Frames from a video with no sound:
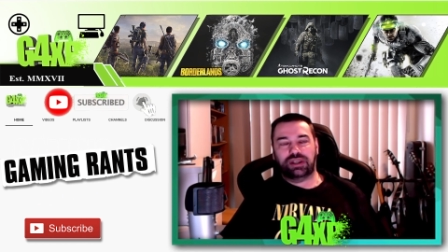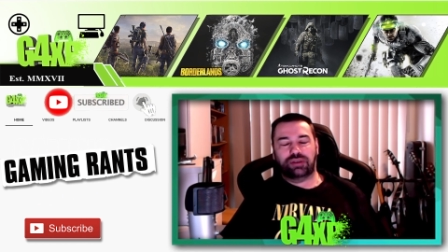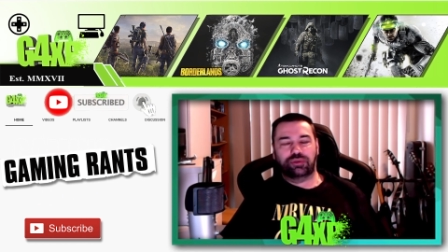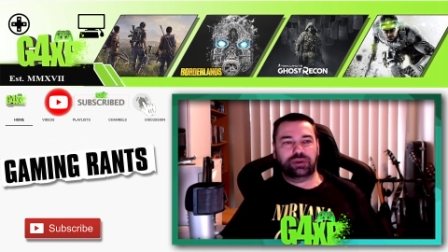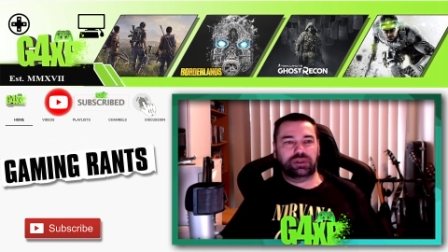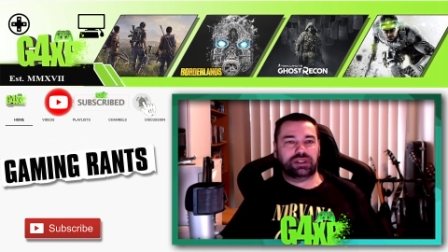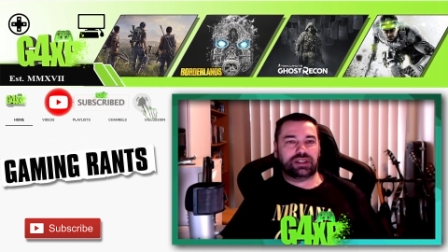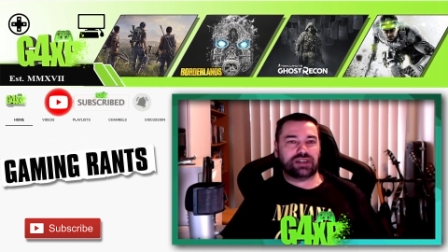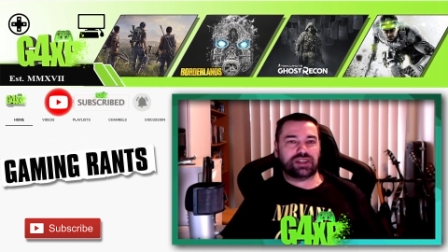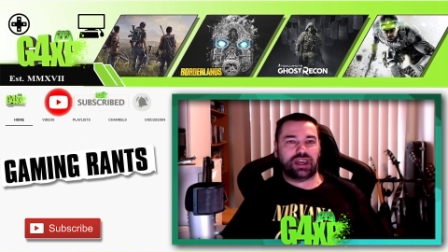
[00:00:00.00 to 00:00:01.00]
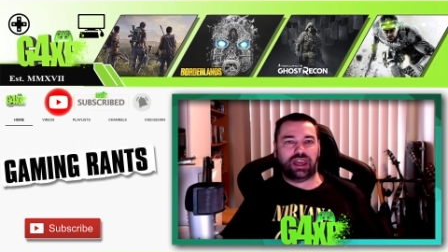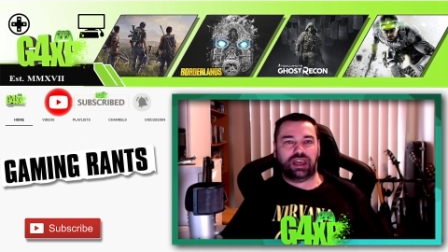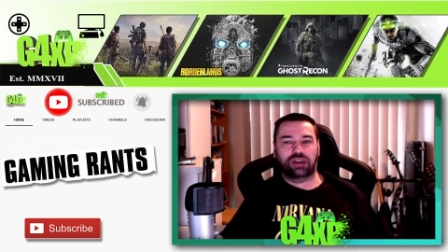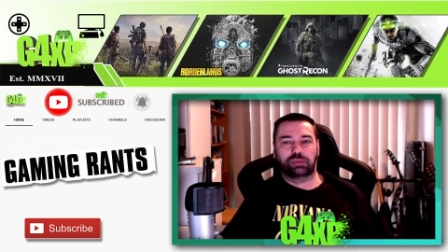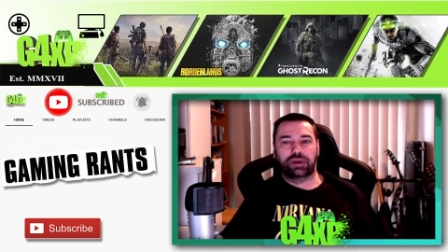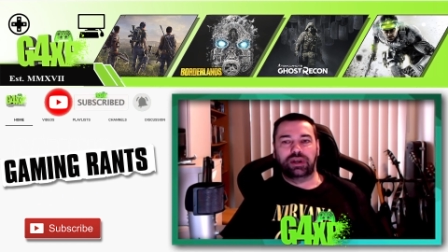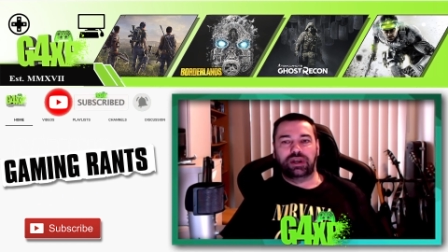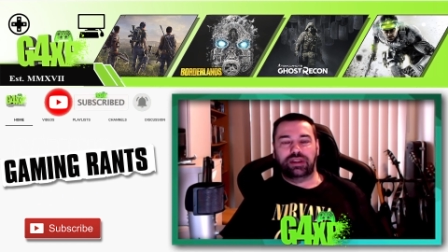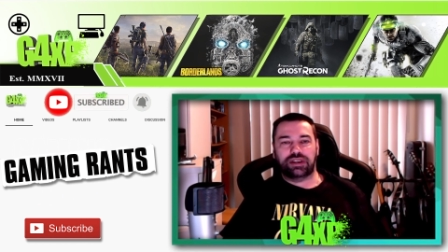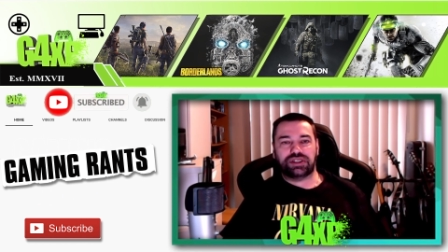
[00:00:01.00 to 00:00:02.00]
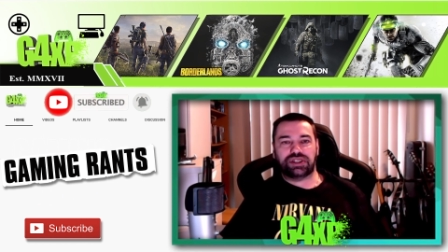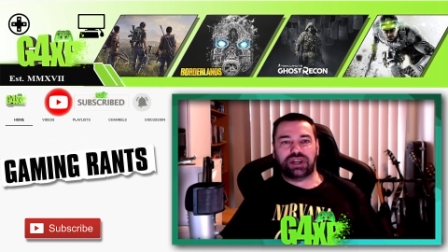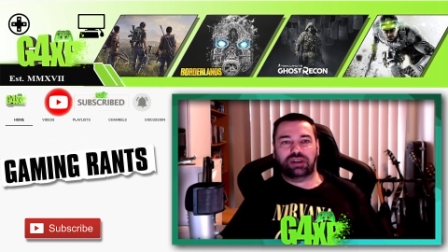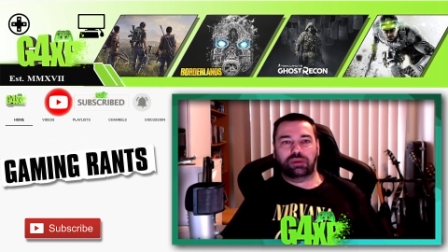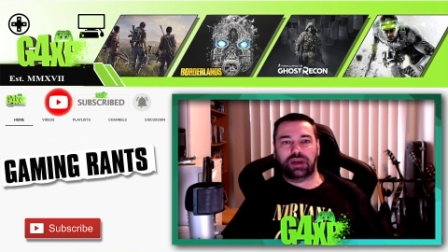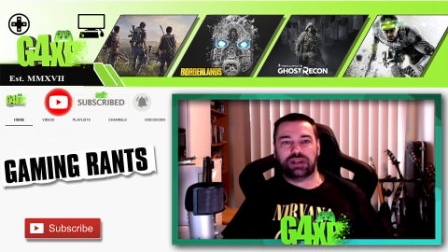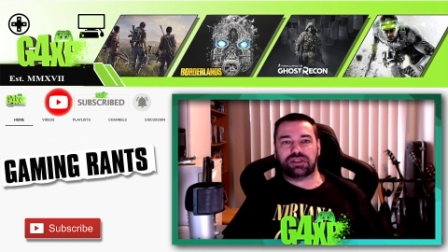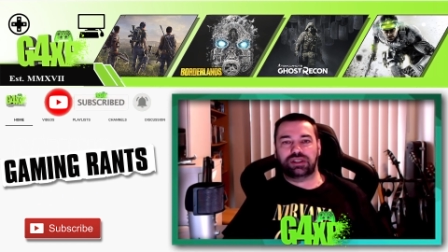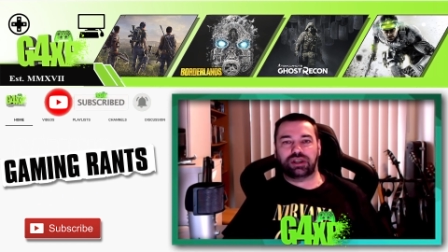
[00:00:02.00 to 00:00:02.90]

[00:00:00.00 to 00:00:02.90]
It really does help this channel immensely.